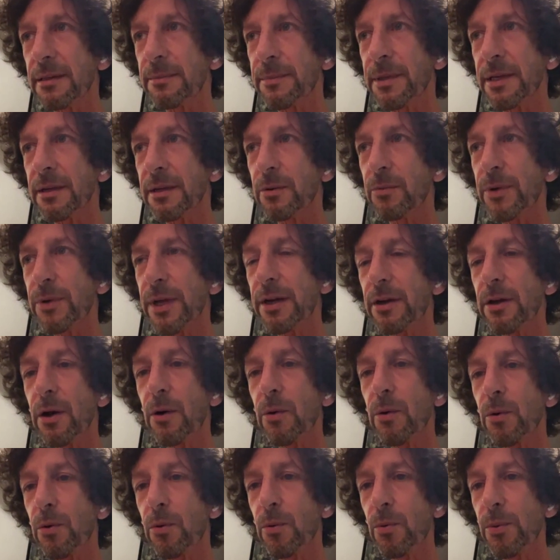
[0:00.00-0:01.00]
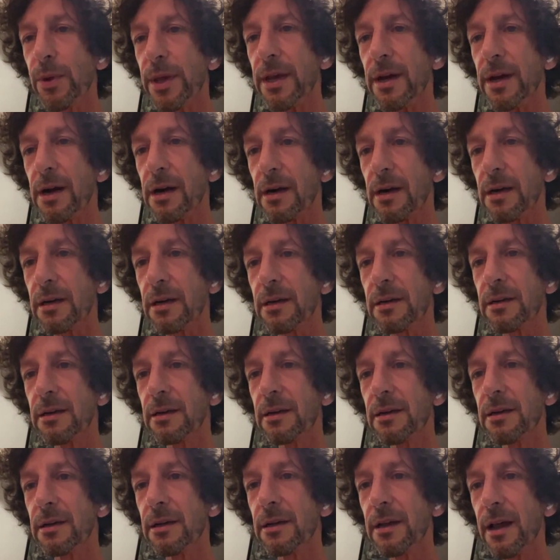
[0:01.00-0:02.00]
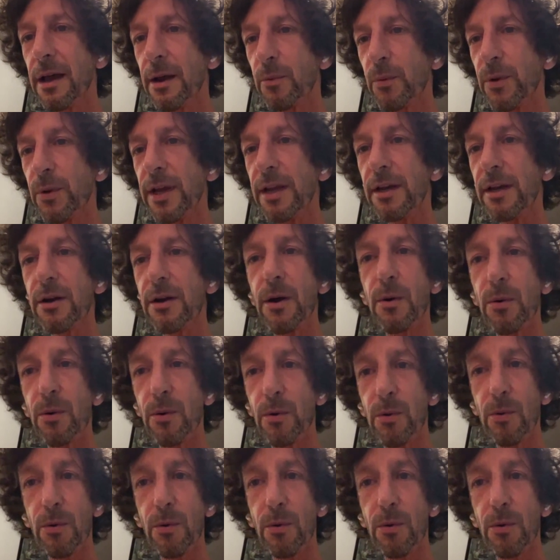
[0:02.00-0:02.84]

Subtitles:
I mean, we know who we are and we know